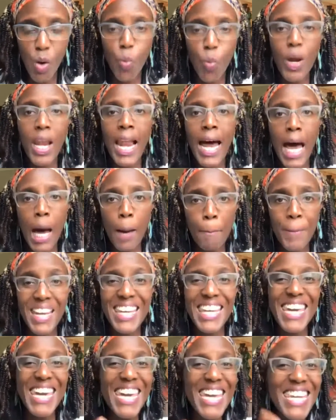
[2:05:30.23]
will
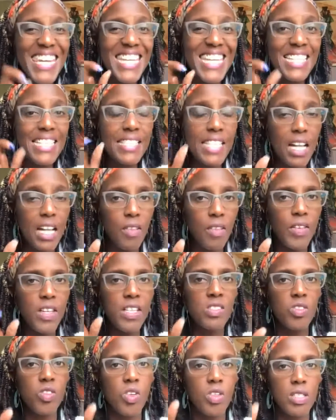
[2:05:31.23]
happen in itself
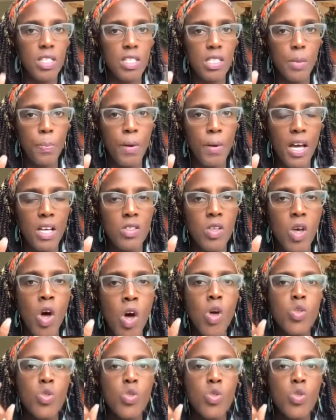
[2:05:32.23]
is not a surprise.